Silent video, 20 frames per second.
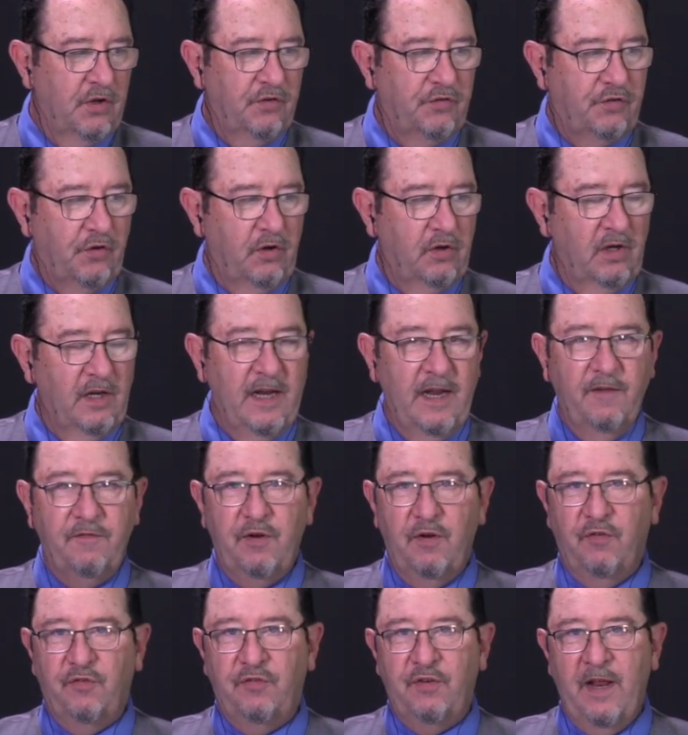Certainly,
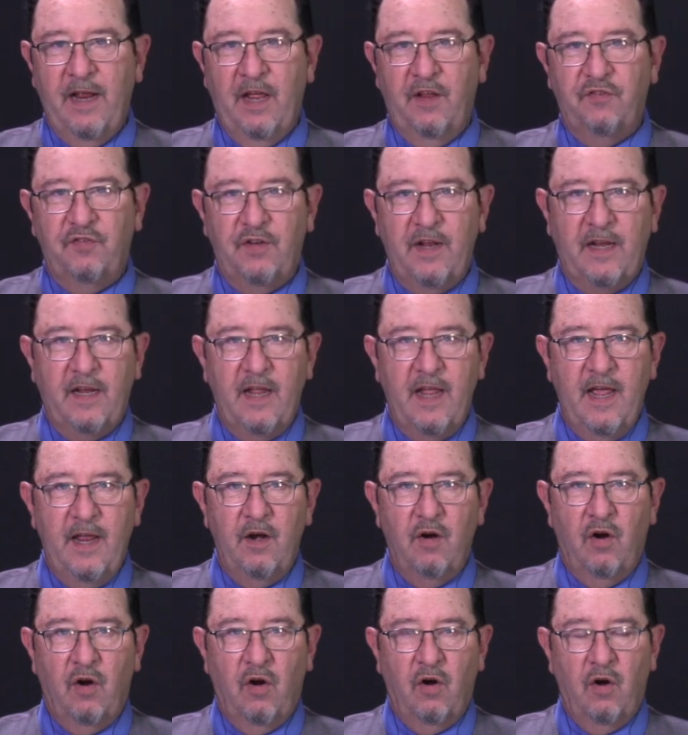if you're seeing a sick
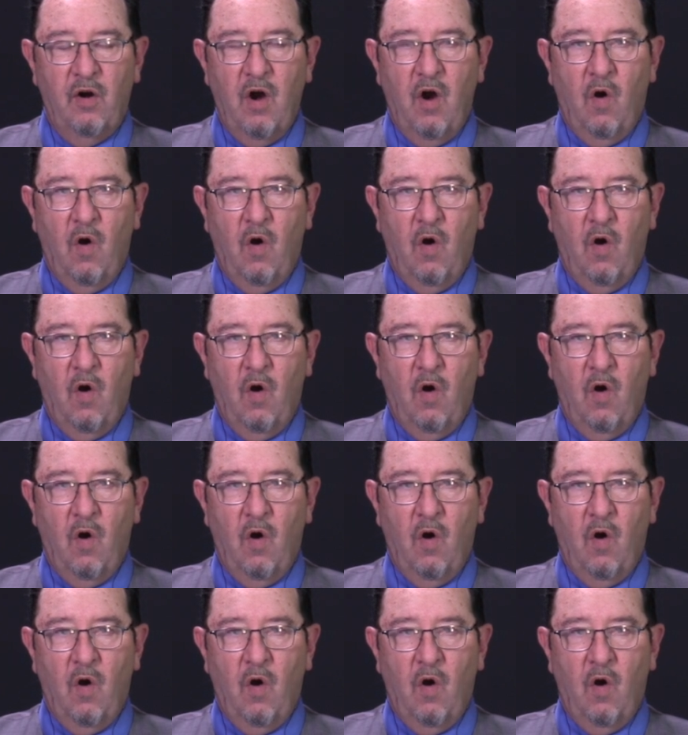kid or,